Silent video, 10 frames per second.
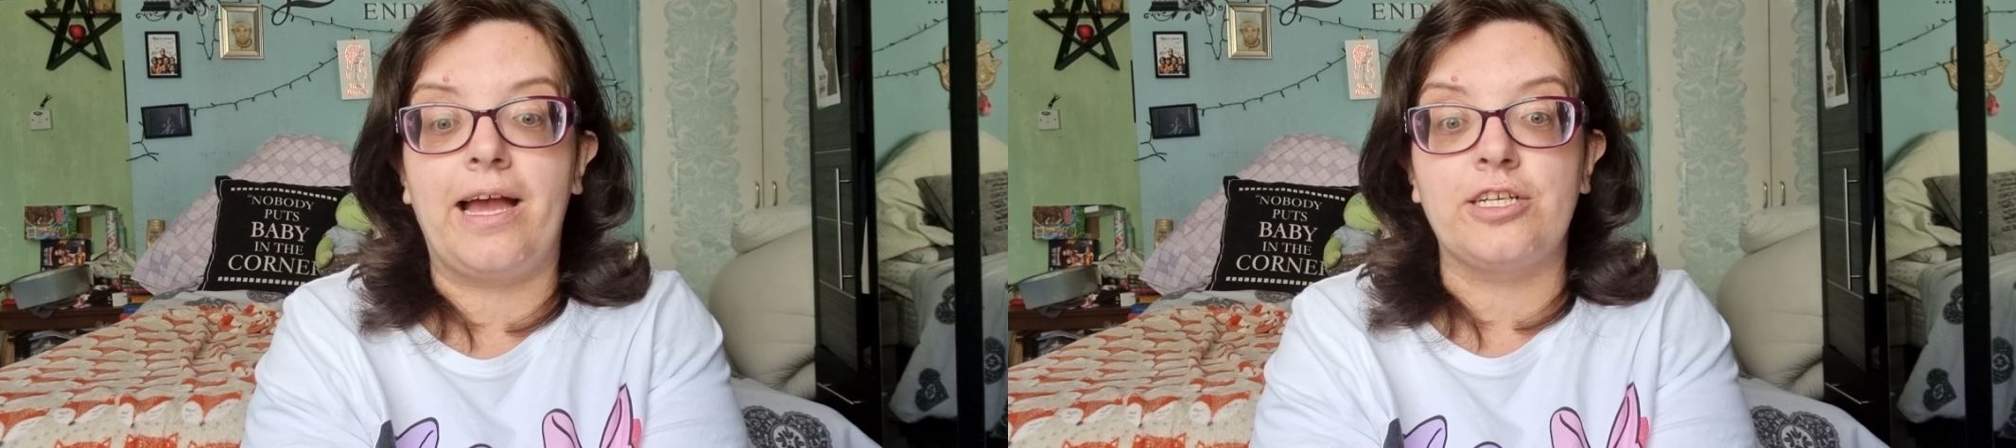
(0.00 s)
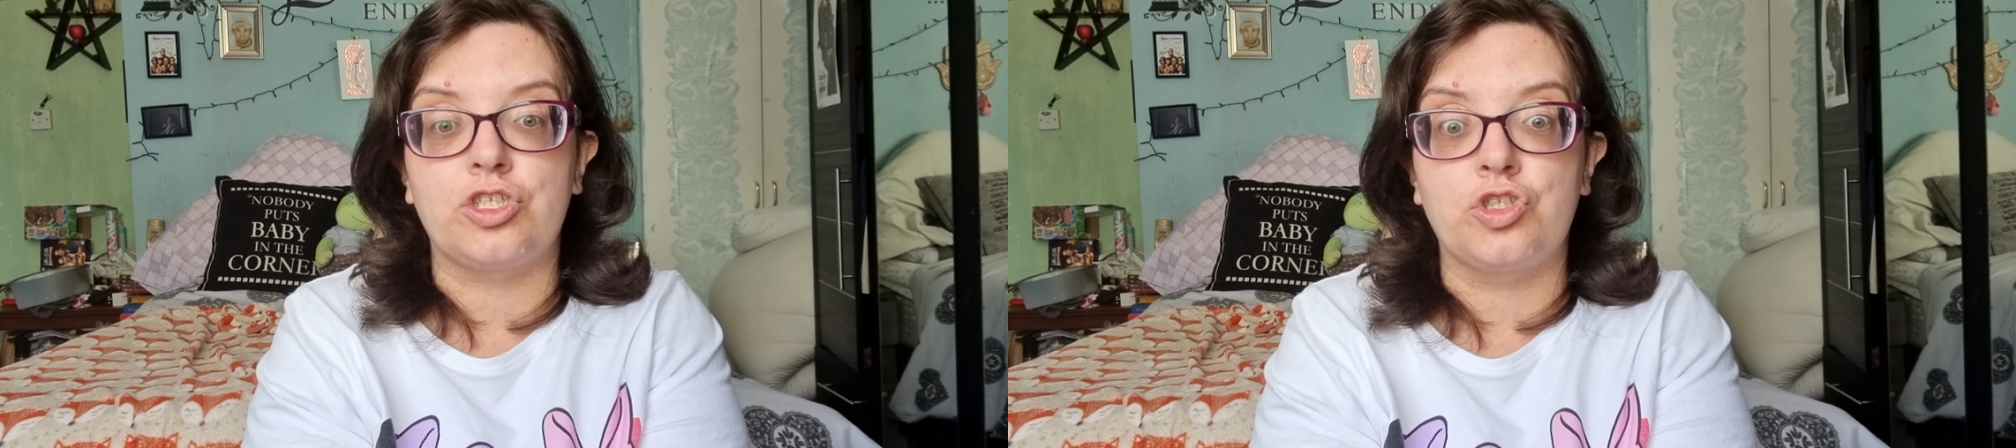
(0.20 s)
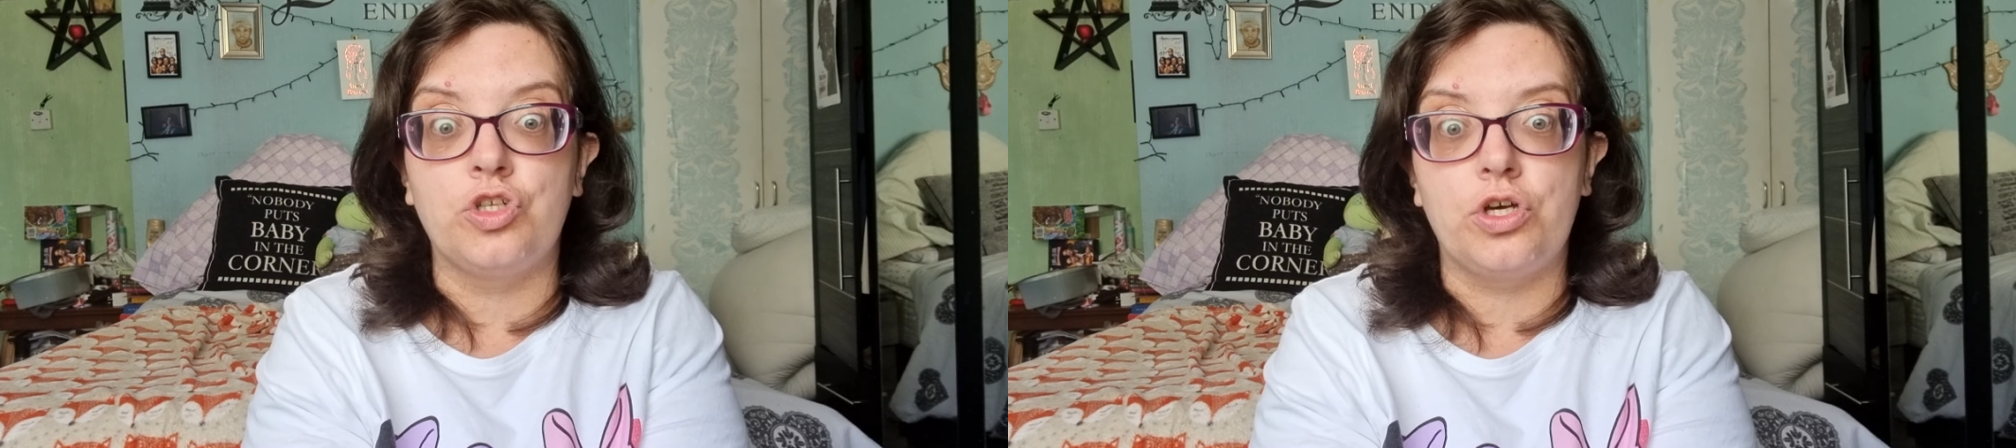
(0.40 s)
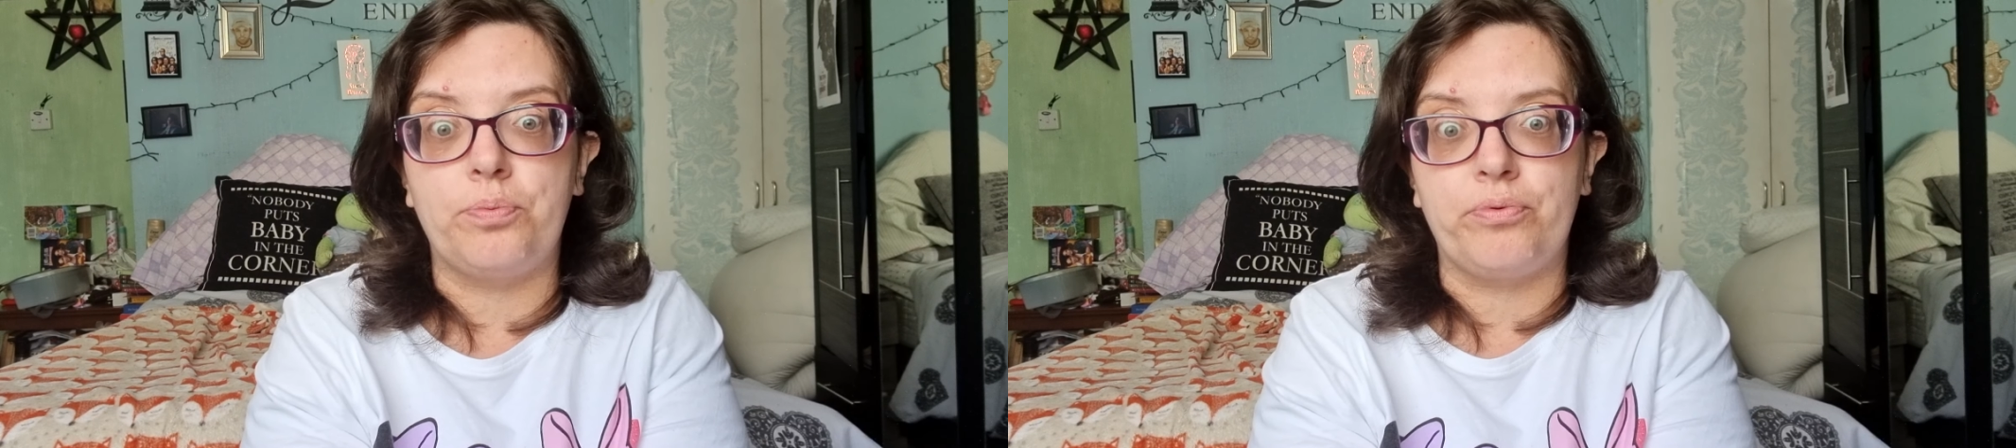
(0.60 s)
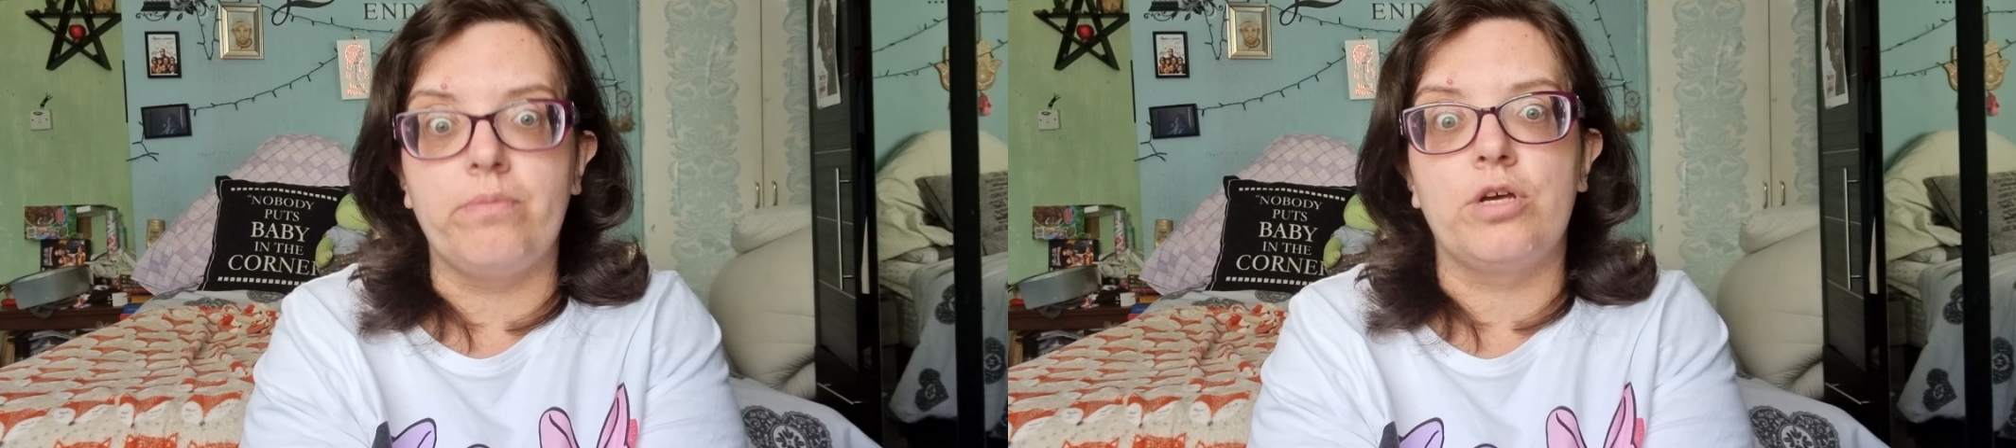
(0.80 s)
I just know
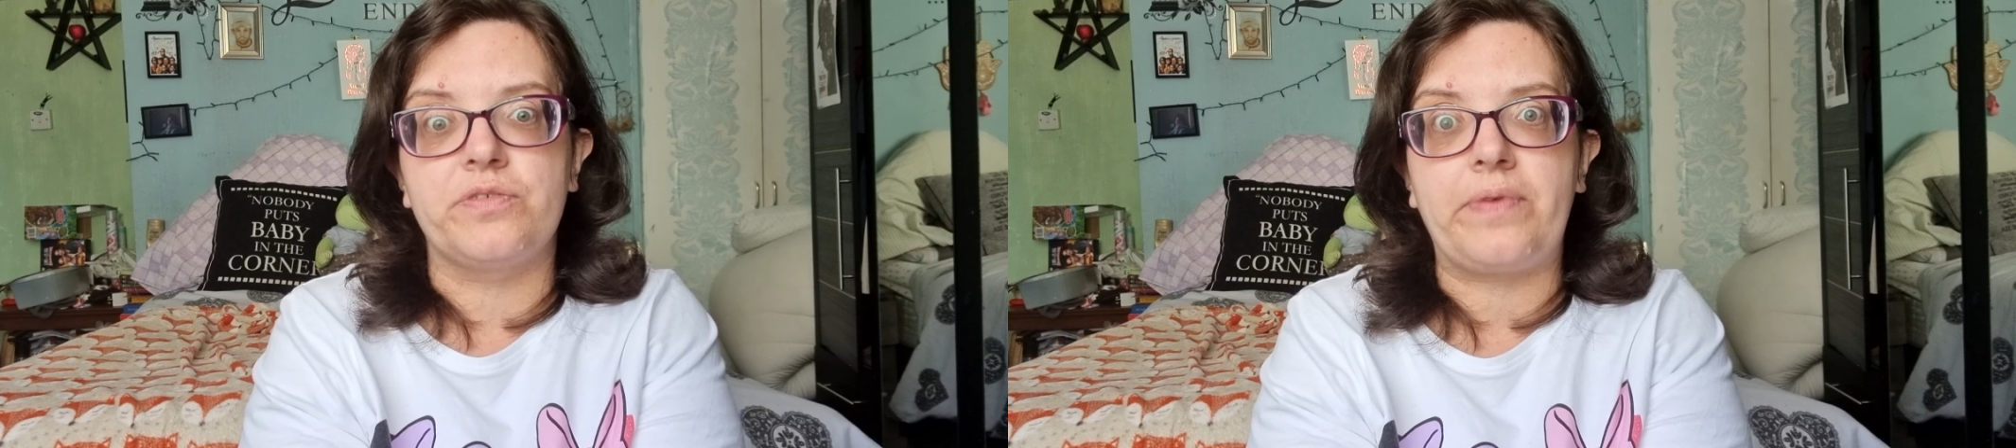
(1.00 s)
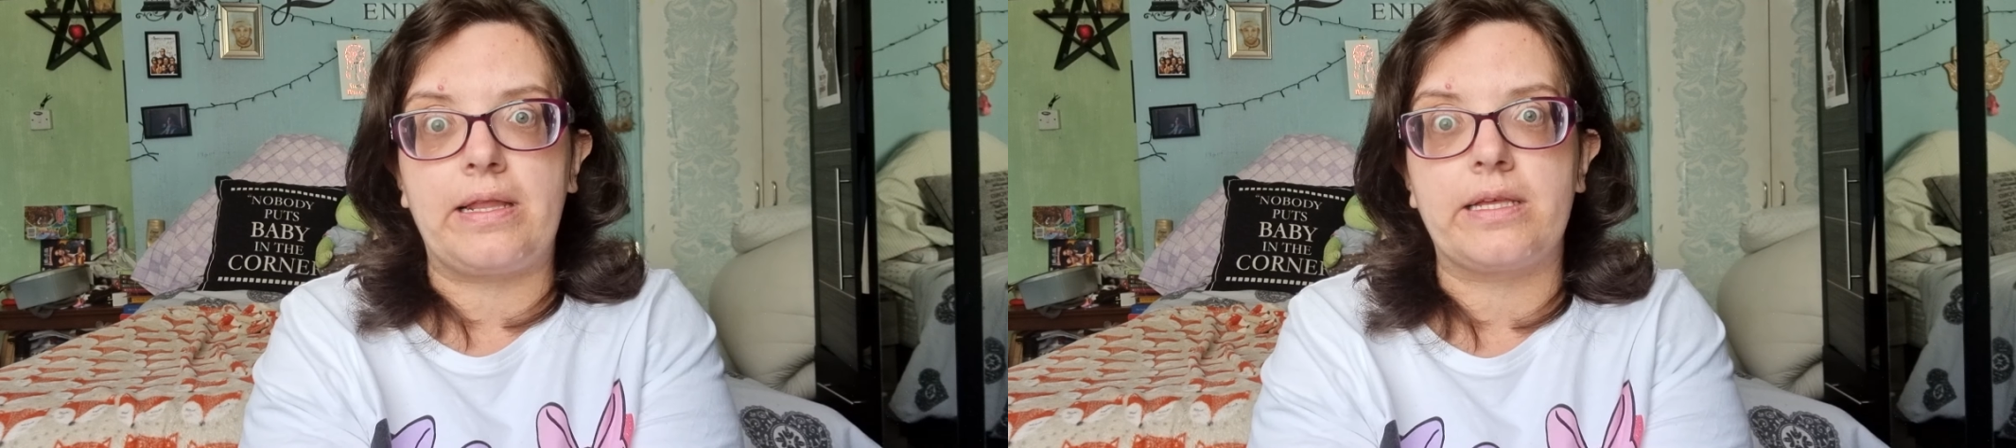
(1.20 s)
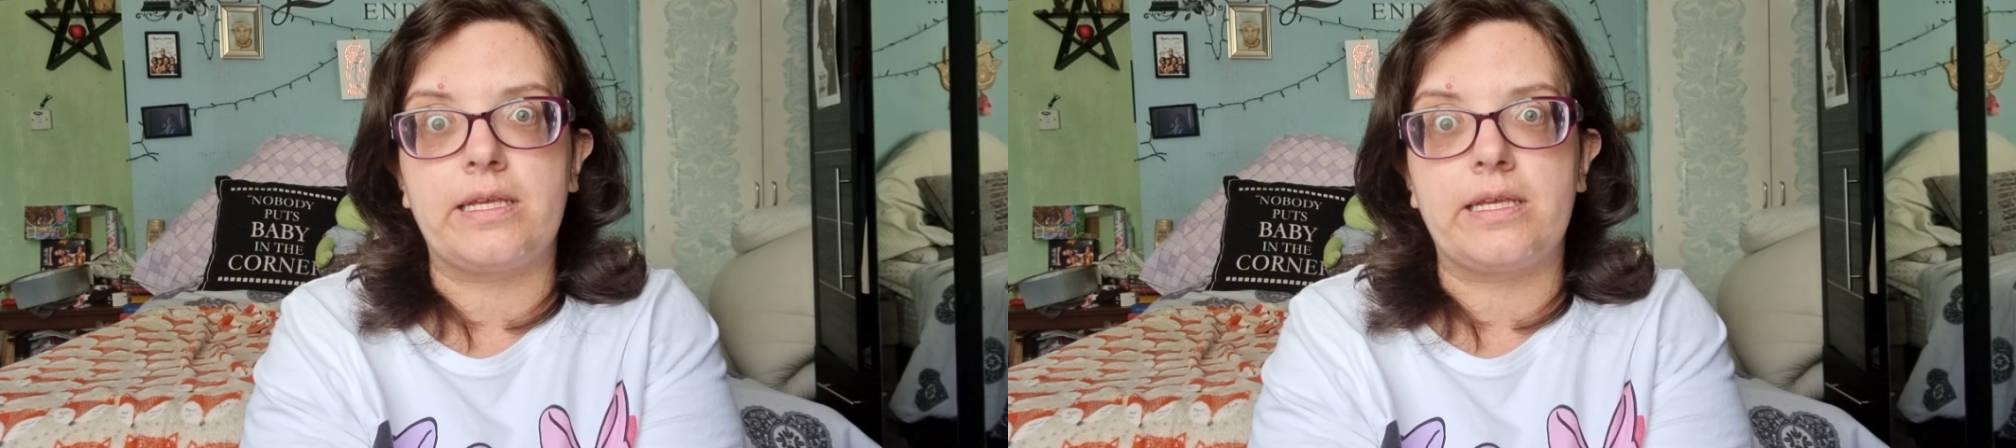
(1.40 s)
Primrose Valley